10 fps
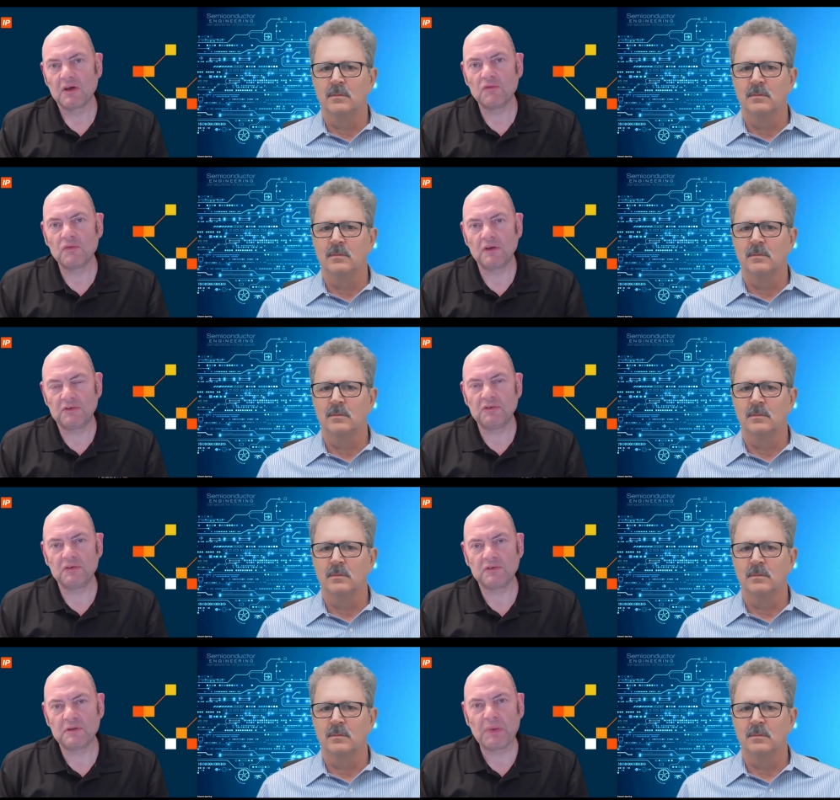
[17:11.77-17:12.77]
Speaker 1: versus
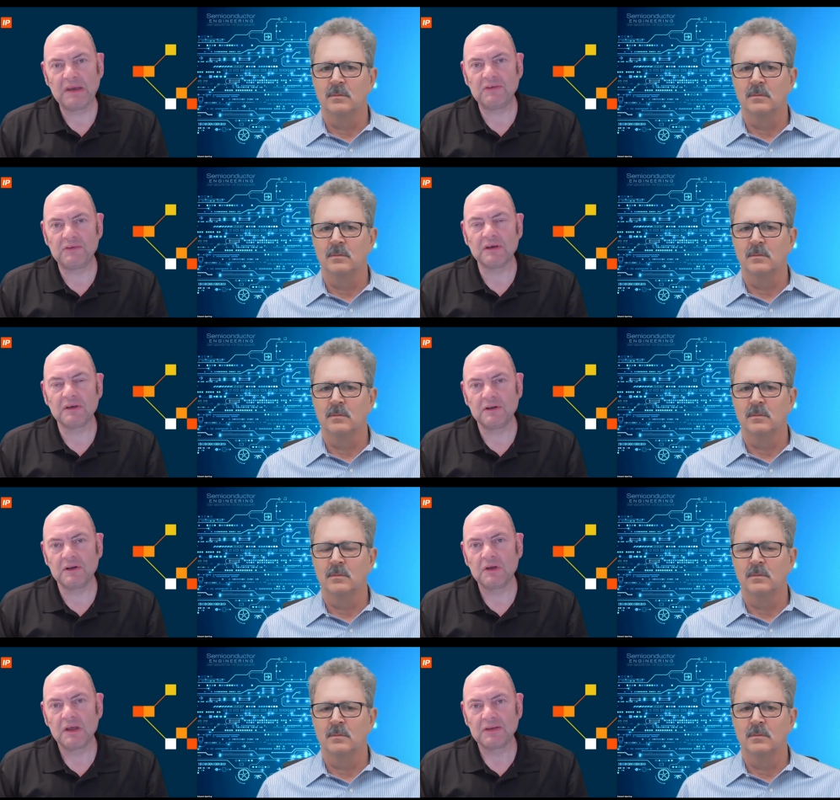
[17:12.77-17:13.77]
just the basic, you know,
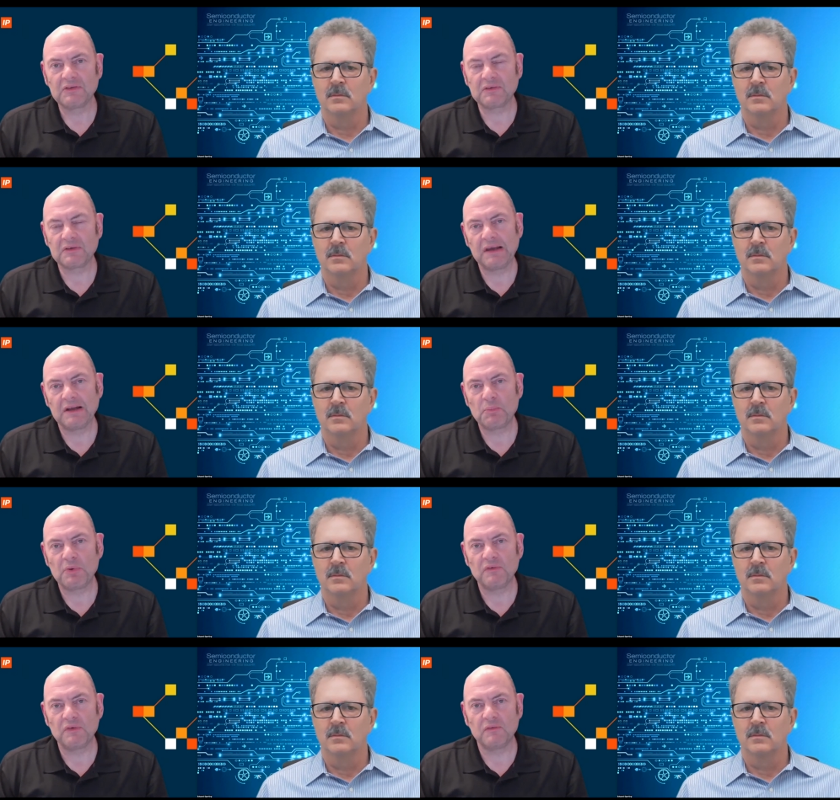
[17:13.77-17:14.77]
scale up
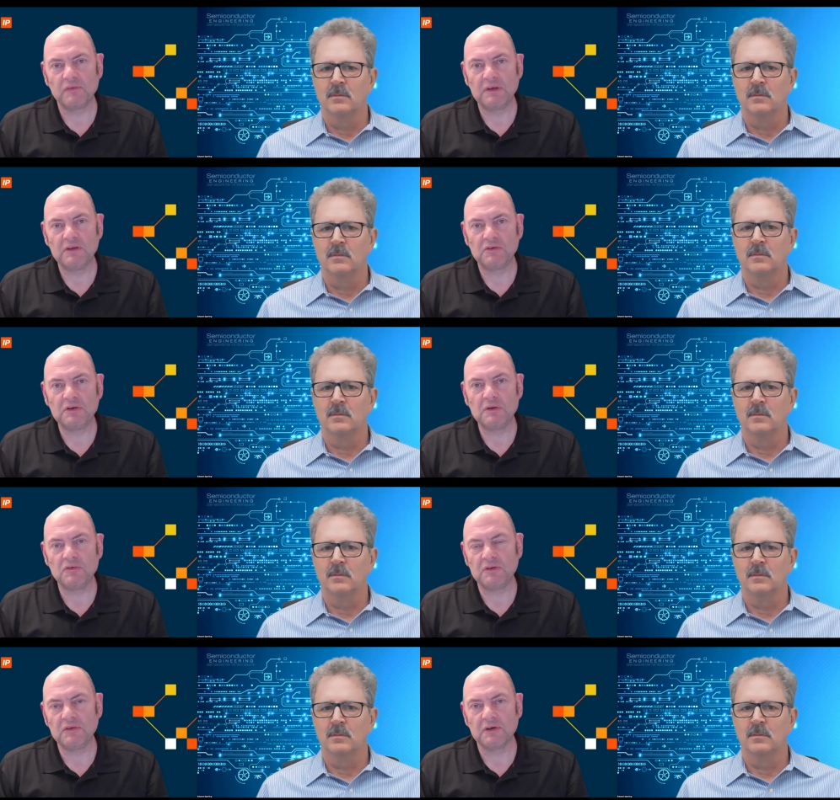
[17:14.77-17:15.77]
of, of these
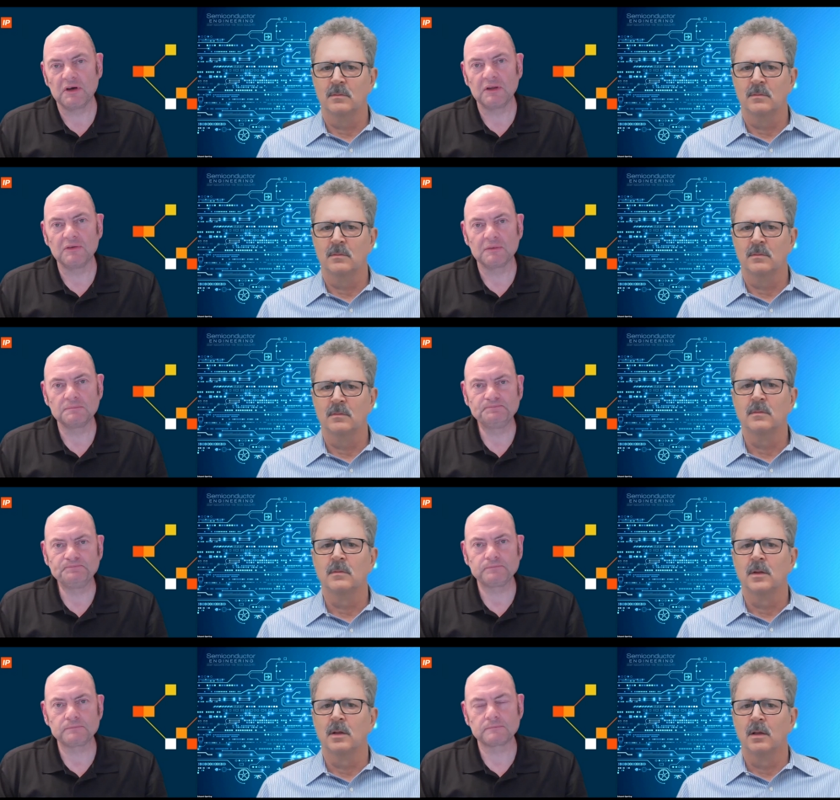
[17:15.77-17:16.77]
huge designs.
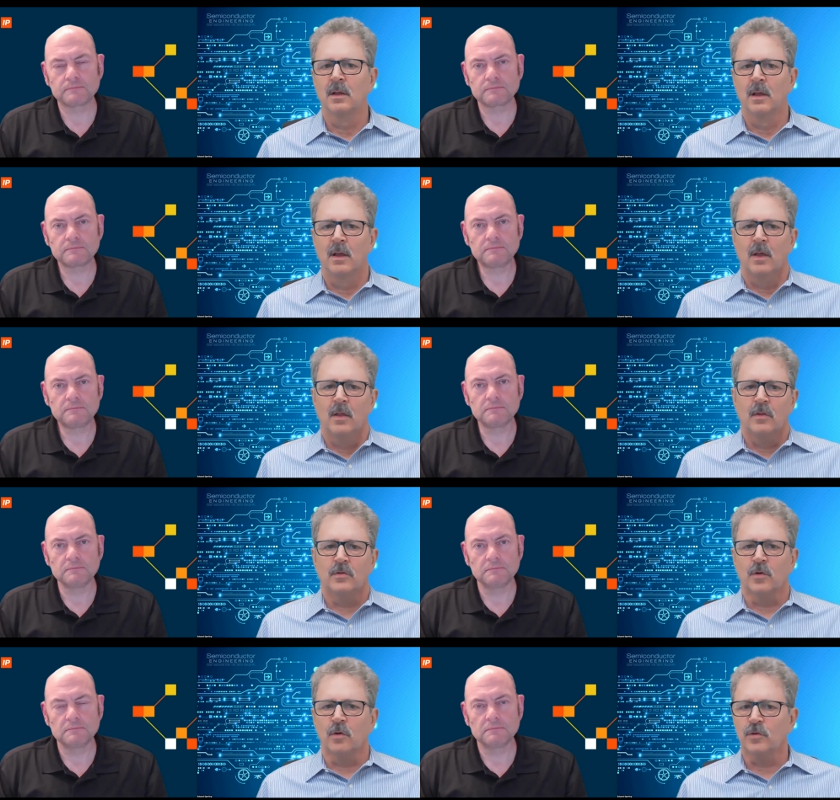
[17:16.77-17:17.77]

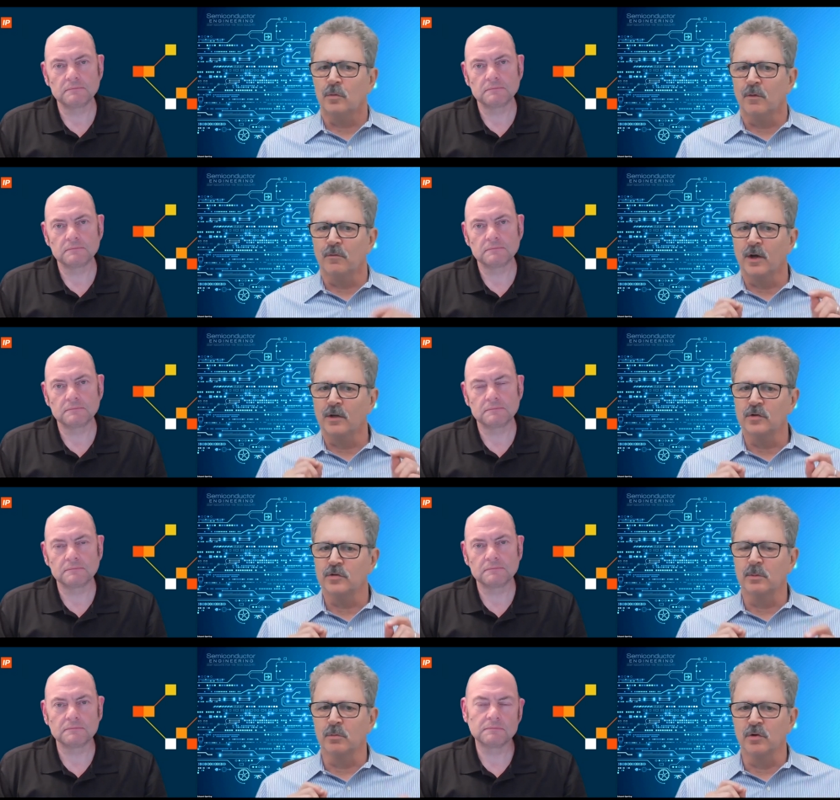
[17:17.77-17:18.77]
Speaker 2: This also provides you
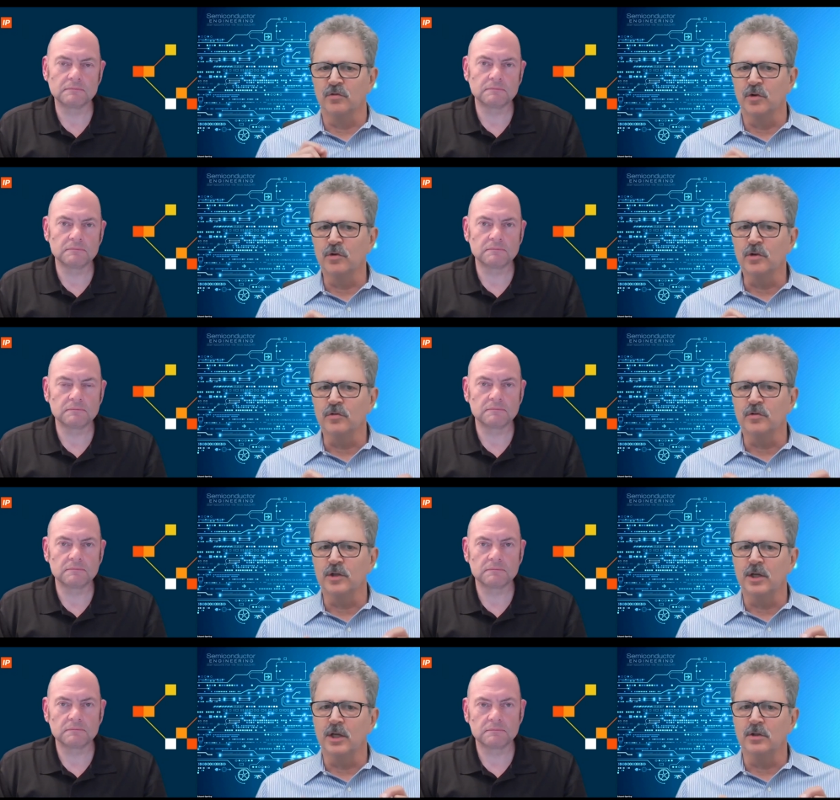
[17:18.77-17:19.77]
some
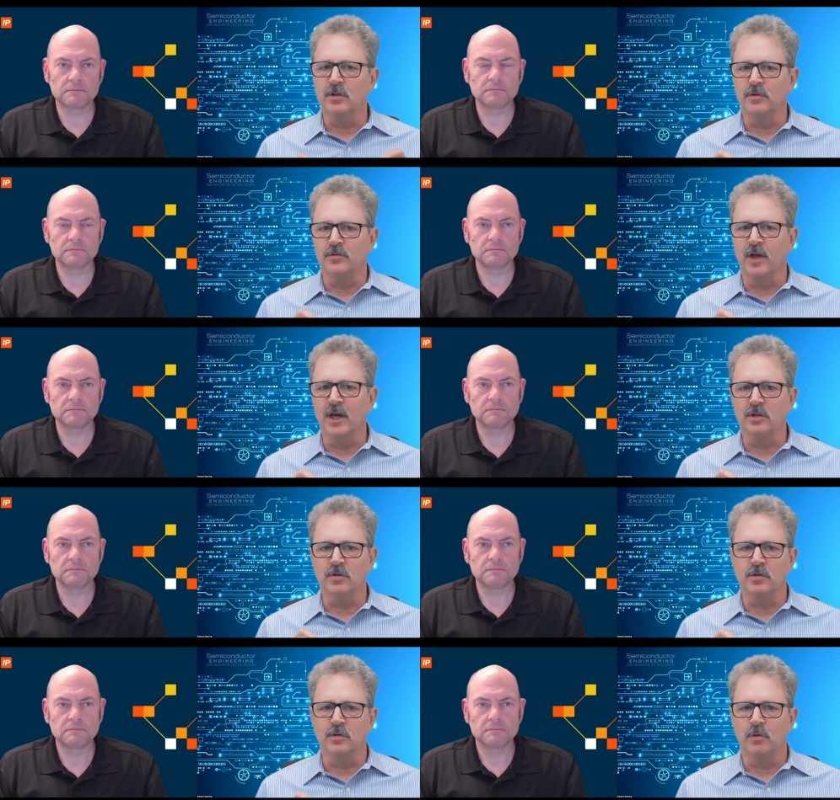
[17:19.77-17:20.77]
resiliency in the design
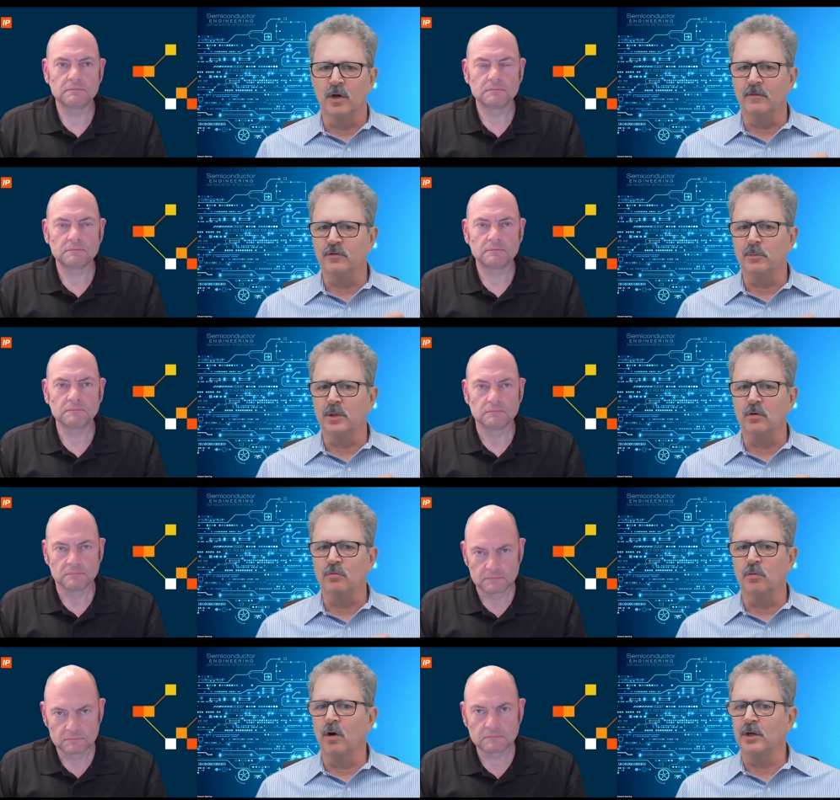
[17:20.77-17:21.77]
too, right? If something goes
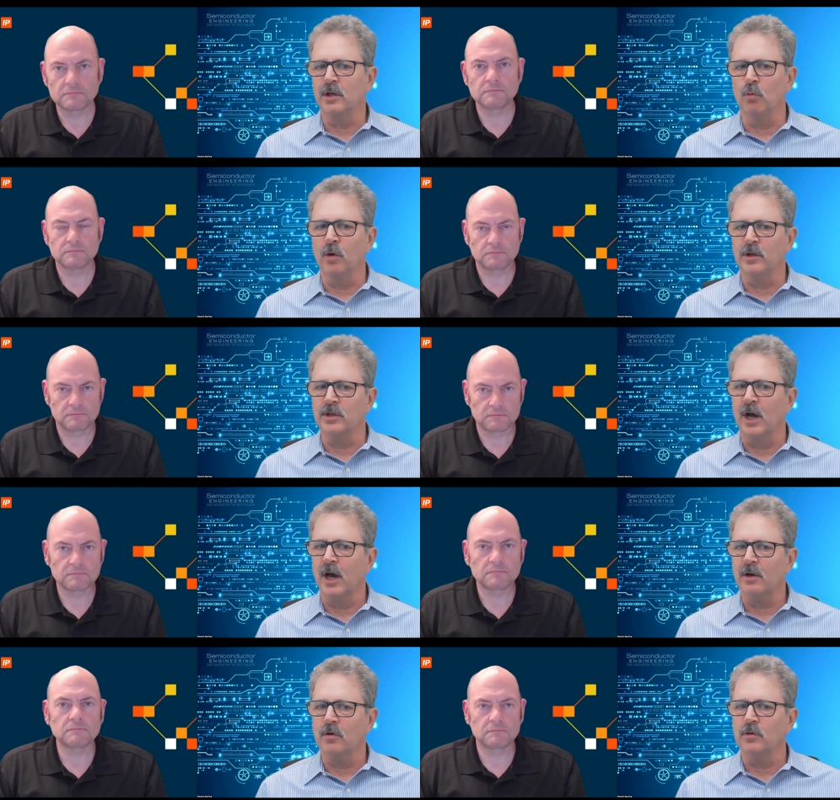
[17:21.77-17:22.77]
wrong in one
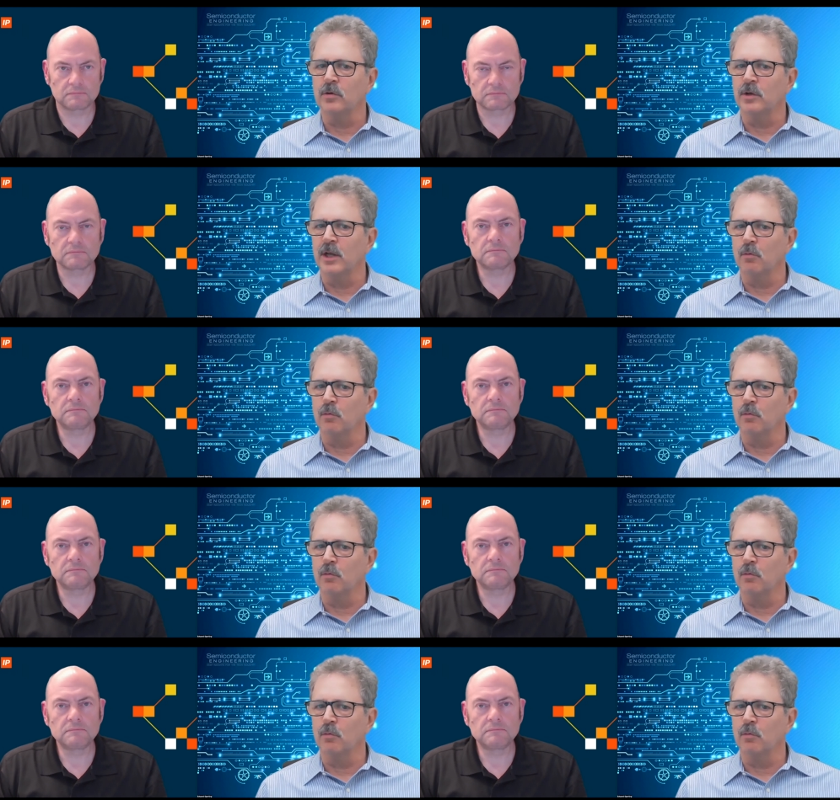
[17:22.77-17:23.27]
tile, you can now